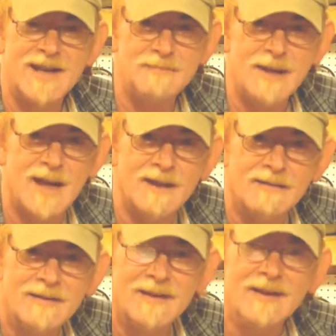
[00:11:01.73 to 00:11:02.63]
tidbit.
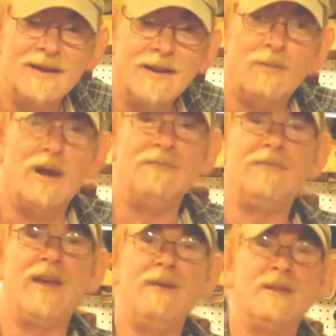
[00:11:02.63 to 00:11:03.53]
What
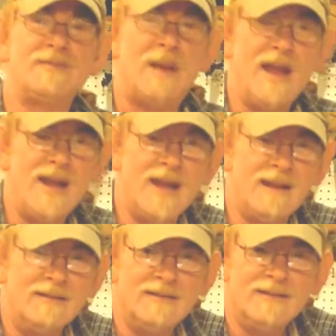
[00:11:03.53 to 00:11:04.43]
famous
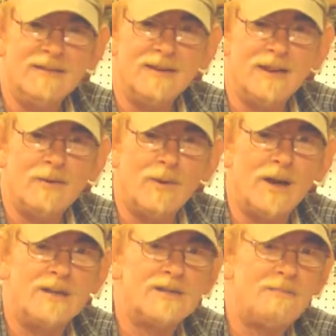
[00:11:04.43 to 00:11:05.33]
painting
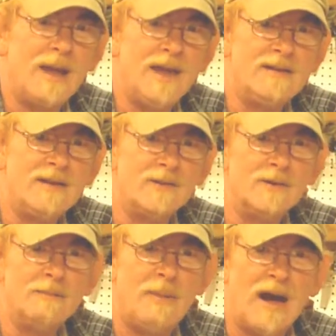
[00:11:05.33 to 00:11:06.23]
was painted
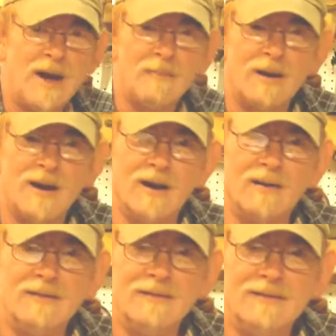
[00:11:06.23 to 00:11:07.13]
on poplar?
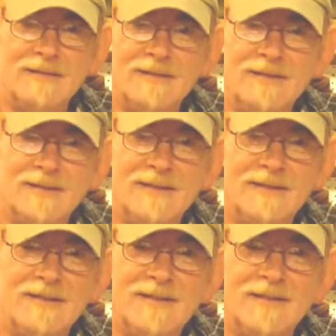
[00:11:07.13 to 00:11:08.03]

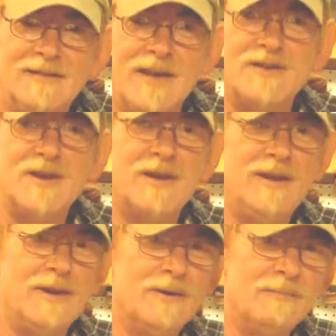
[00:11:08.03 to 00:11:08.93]
That's your
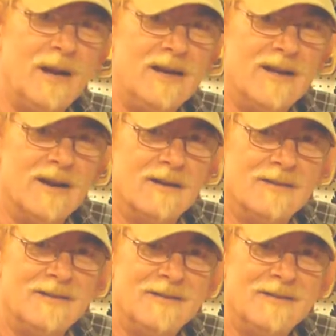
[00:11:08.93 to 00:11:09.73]
cue, my dear.